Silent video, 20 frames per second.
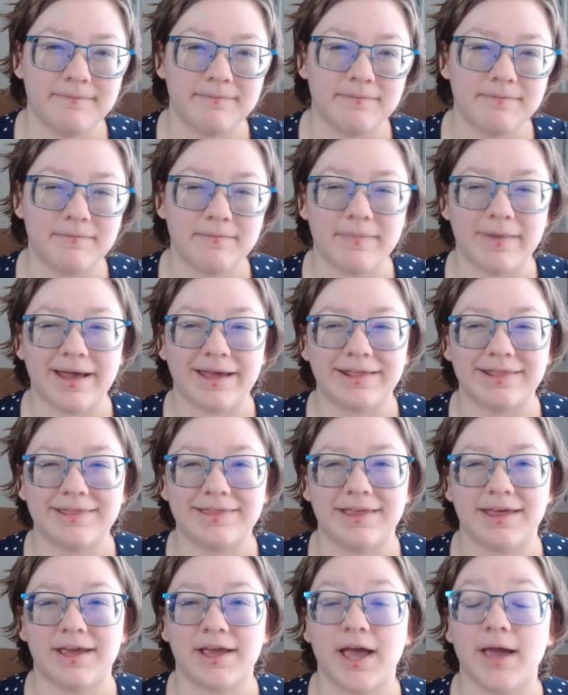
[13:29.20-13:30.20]
my
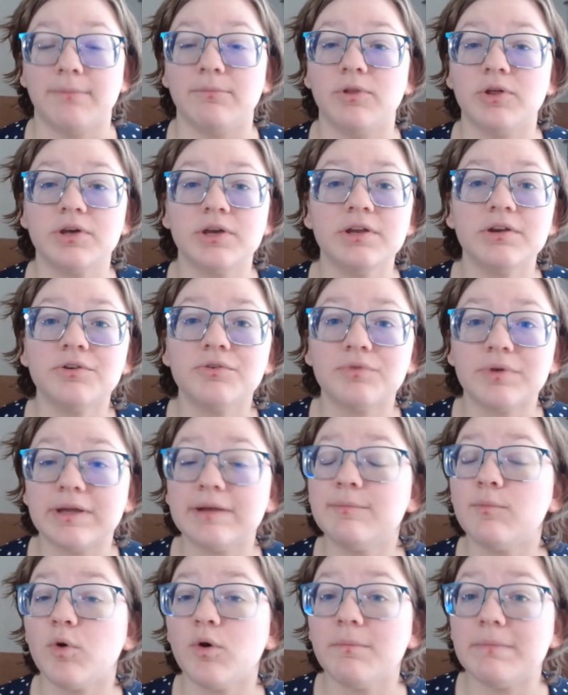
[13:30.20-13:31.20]
thing. I'm looking to read
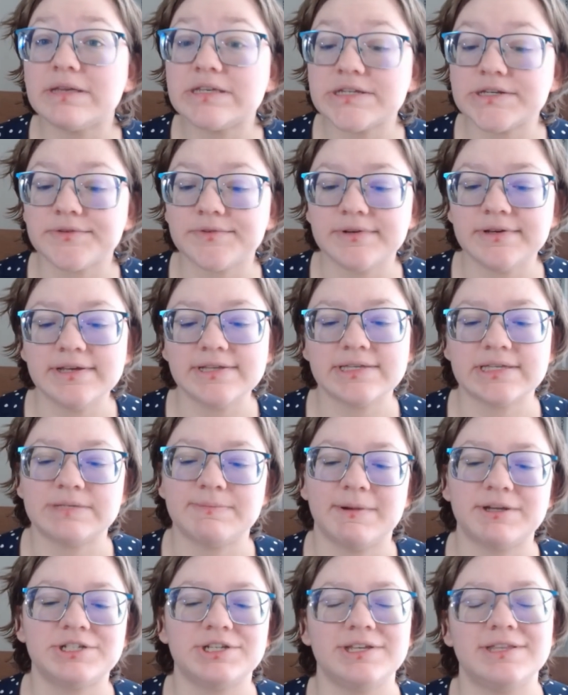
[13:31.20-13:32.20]
more mysteries,
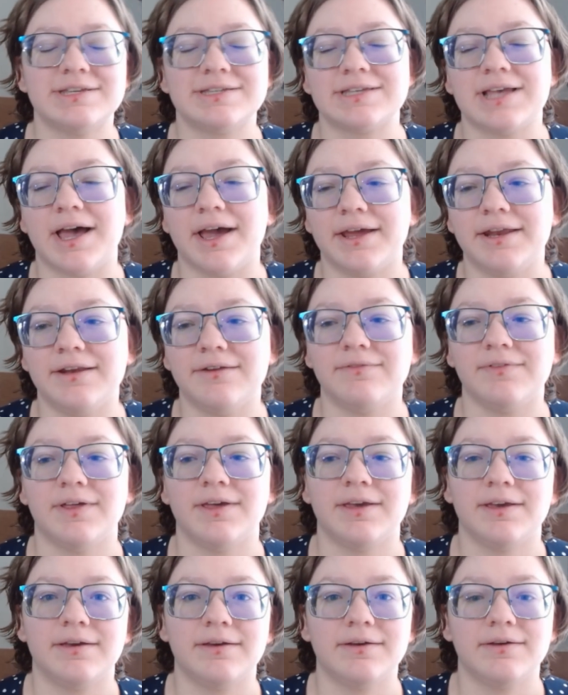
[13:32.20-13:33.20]
especially this kind of,
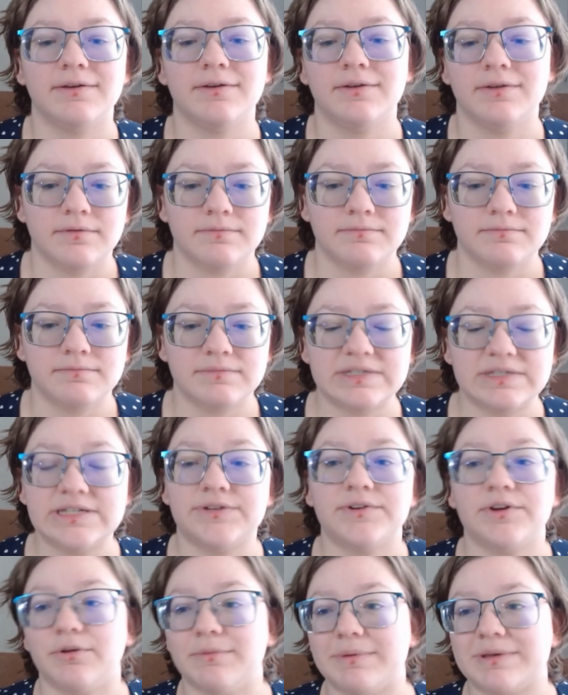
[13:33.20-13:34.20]
like,
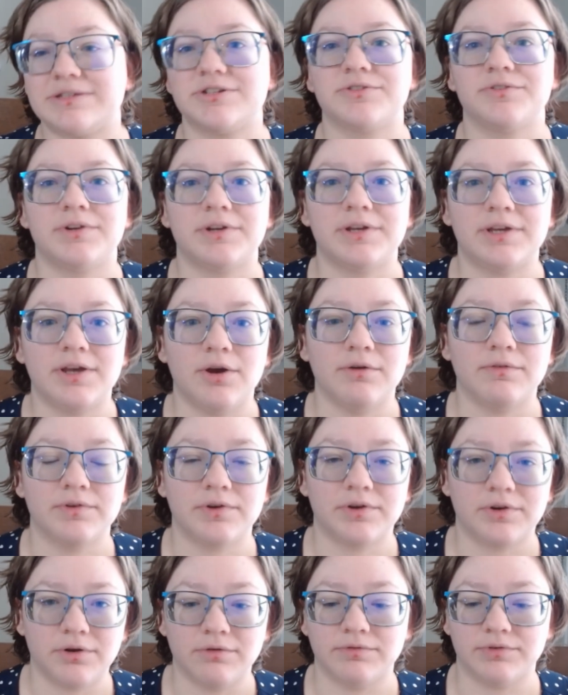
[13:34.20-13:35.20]
serial mystery over
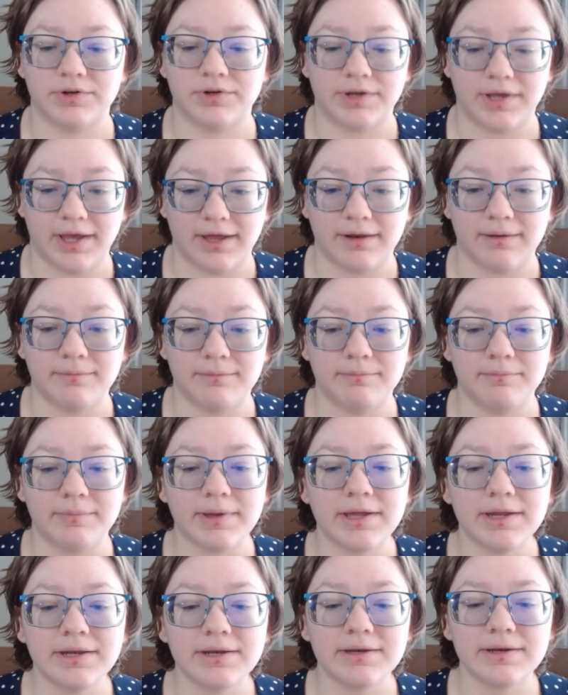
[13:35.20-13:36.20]
and over again,
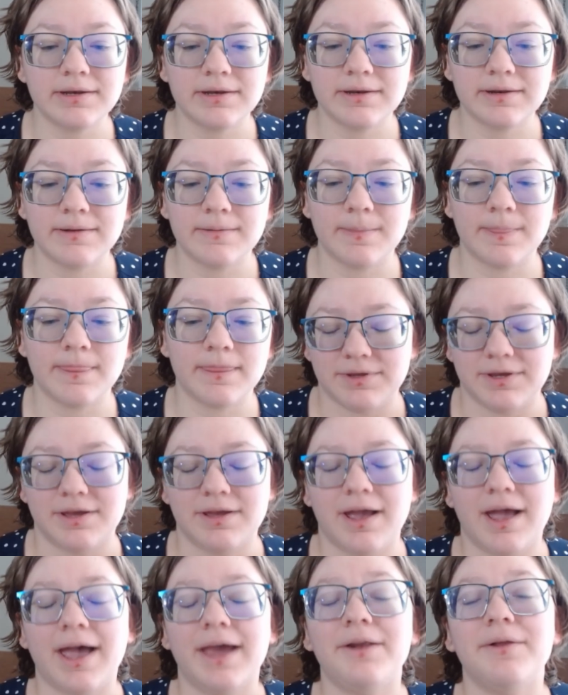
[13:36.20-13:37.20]
but
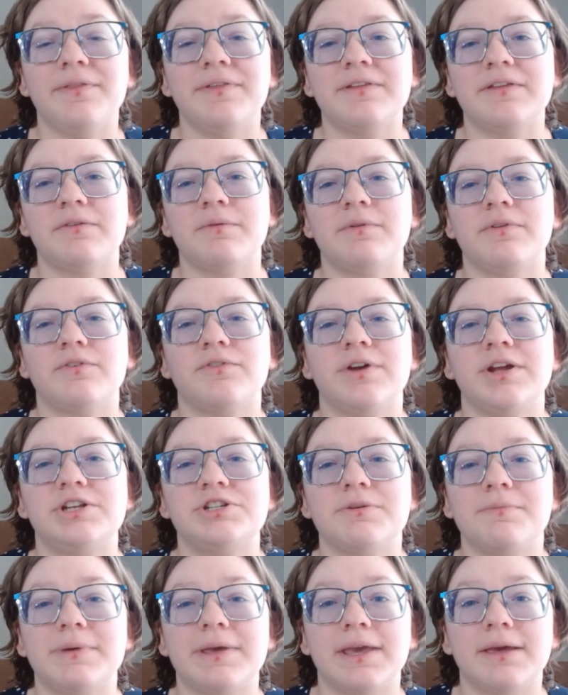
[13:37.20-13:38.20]
I don't think this was a great
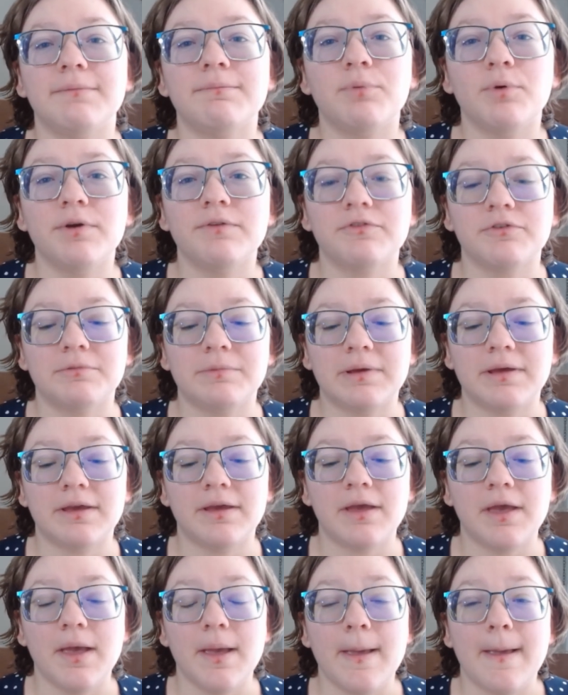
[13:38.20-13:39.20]
jumping in point for
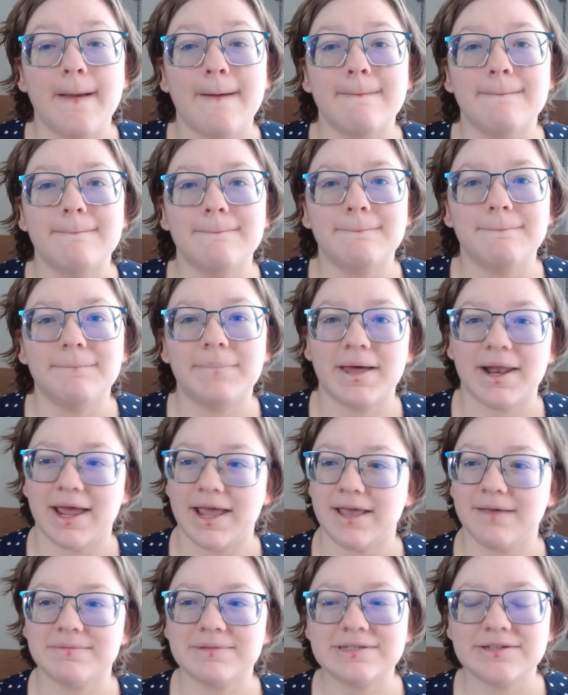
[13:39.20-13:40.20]
me. But I
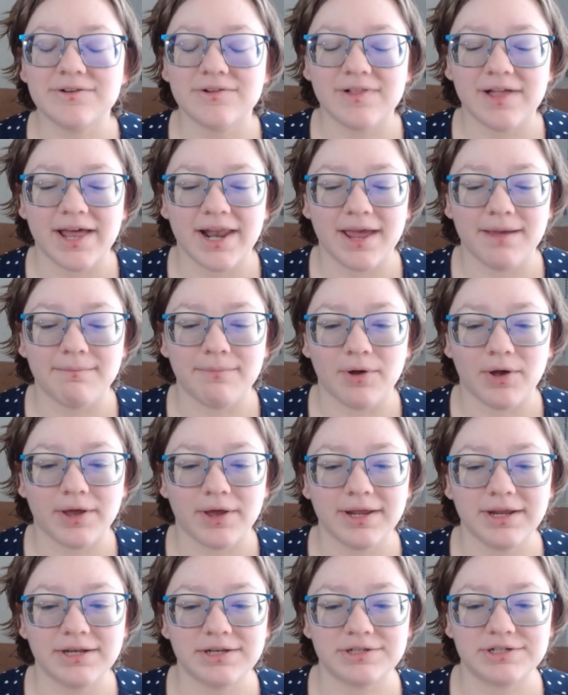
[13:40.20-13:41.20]
am still glad I bought
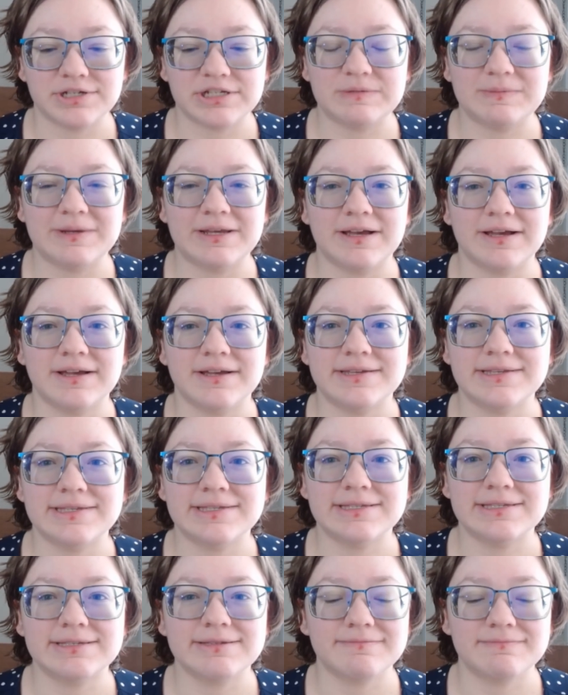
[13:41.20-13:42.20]
it, just
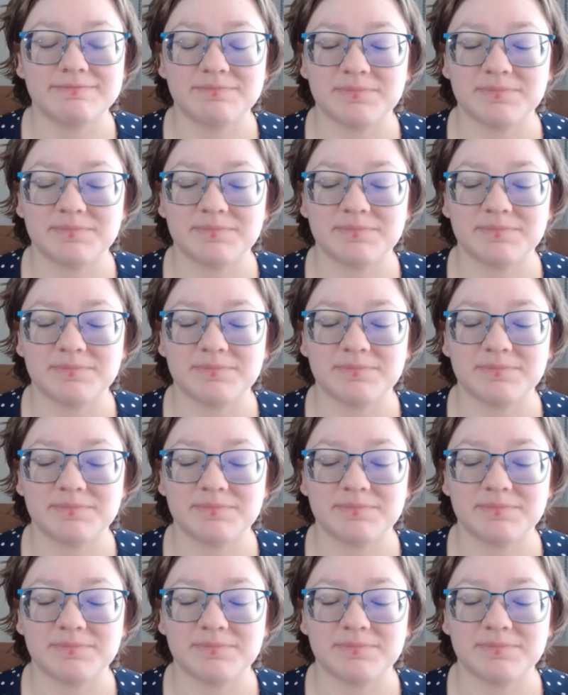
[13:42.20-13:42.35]
because